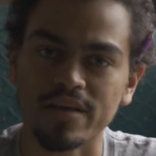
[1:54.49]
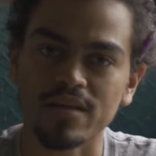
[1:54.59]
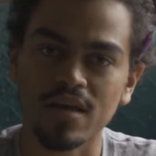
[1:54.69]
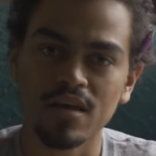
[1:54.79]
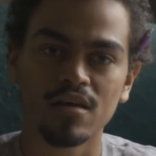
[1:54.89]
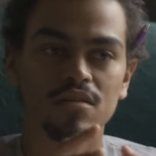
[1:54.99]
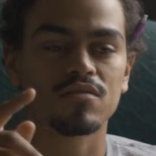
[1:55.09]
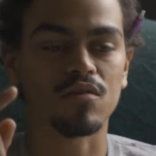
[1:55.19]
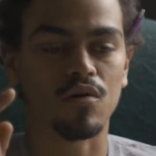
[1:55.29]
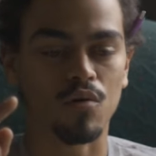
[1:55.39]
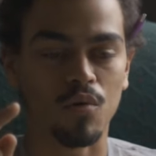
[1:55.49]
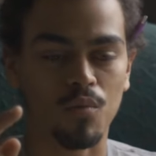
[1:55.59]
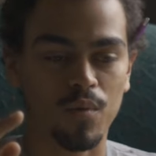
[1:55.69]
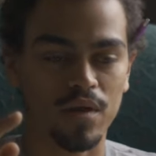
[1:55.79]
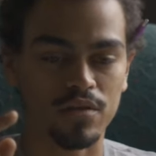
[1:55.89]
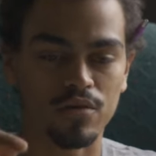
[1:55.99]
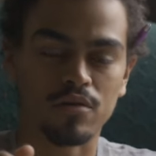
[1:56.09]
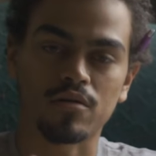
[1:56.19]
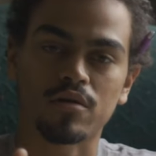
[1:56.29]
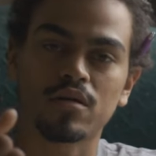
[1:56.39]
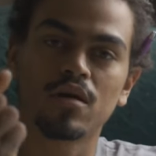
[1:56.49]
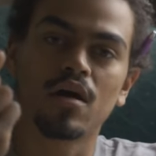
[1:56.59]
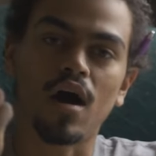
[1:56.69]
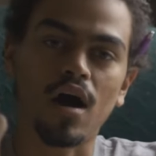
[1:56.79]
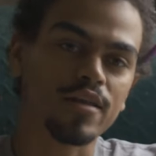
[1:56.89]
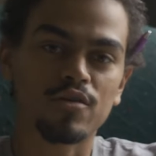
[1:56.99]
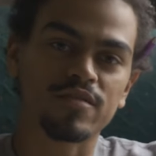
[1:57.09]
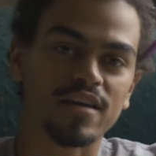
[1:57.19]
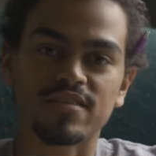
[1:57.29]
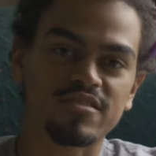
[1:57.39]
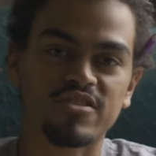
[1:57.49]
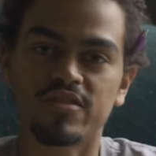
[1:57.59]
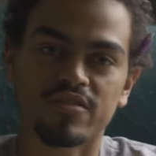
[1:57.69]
it. So when your audio technician